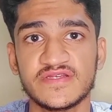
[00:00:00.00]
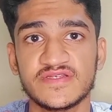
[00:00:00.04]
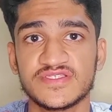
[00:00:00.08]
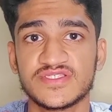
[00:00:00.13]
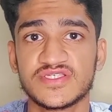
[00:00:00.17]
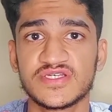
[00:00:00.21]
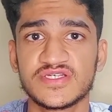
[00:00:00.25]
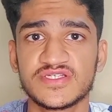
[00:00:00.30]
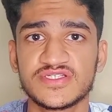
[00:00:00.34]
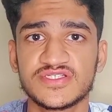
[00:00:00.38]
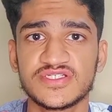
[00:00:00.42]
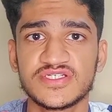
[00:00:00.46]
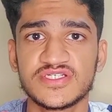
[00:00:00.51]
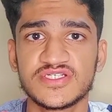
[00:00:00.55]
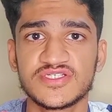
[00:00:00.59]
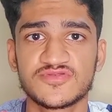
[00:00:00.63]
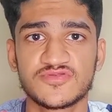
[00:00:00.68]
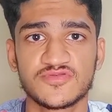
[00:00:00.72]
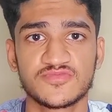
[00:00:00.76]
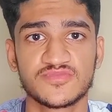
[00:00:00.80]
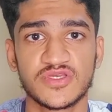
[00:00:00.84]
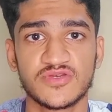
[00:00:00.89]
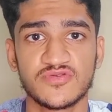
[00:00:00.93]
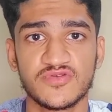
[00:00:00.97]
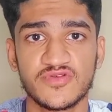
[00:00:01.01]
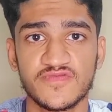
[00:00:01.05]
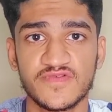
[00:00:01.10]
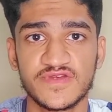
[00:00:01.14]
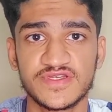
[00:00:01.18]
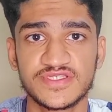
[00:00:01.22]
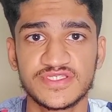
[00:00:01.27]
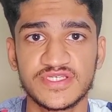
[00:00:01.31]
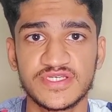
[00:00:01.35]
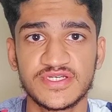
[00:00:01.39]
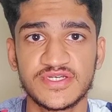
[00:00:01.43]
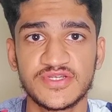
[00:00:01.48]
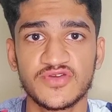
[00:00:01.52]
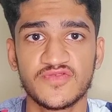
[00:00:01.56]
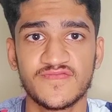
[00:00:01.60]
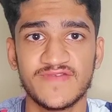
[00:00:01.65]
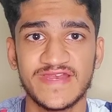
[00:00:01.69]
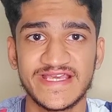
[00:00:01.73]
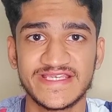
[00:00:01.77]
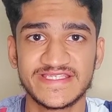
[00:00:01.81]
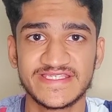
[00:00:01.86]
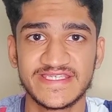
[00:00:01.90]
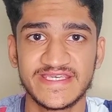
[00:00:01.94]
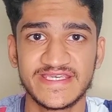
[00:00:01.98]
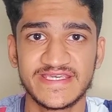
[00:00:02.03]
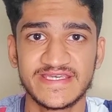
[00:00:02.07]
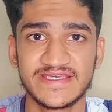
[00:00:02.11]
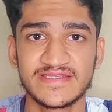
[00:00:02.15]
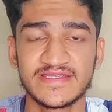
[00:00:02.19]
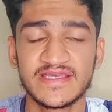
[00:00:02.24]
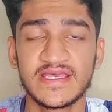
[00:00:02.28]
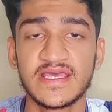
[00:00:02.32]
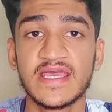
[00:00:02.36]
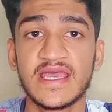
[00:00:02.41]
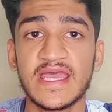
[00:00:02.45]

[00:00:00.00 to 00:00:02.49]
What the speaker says: researchers from the University of Lausanne